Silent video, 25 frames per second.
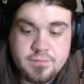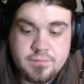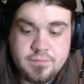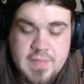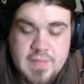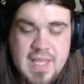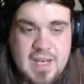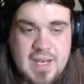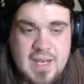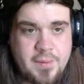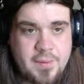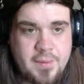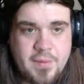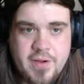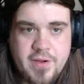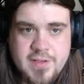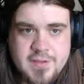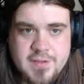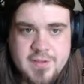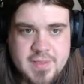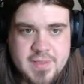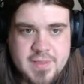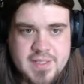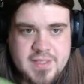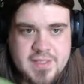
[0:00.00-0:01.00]
And I'm always
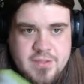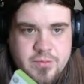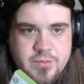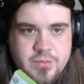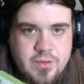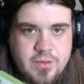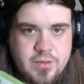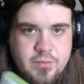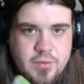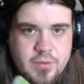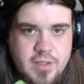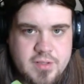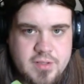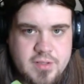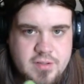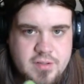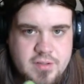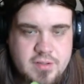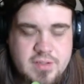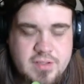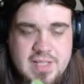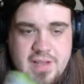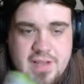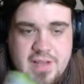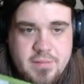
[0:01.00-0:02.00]
messing with the
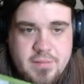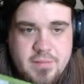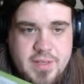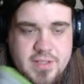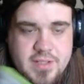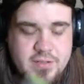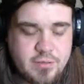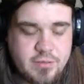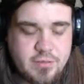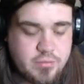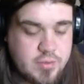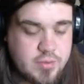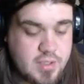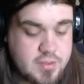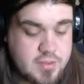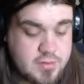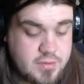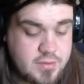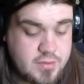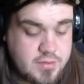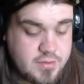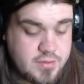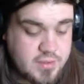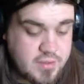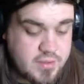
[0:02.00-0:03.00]
rosters. I haven't messed with
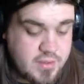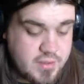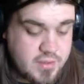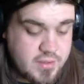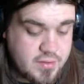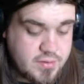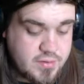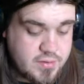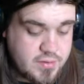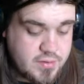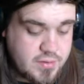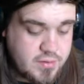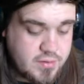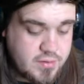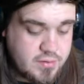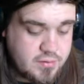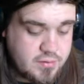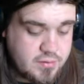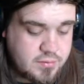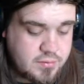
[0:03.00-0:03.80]
rosters in years, so.